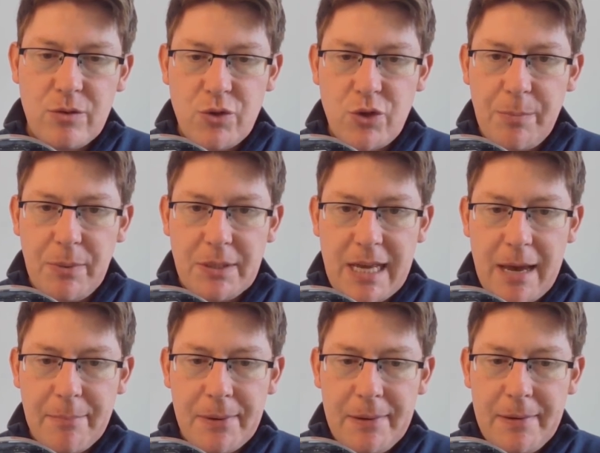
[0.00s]
triple
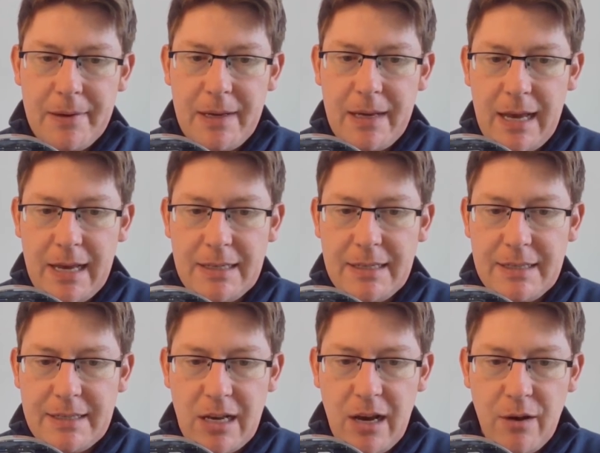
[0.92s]
tap, and
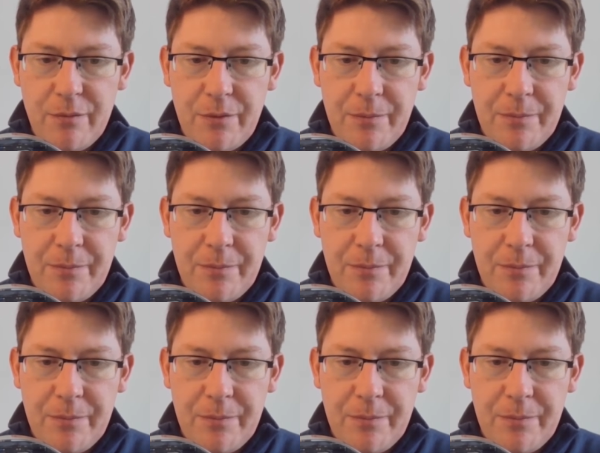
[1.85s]
it's off.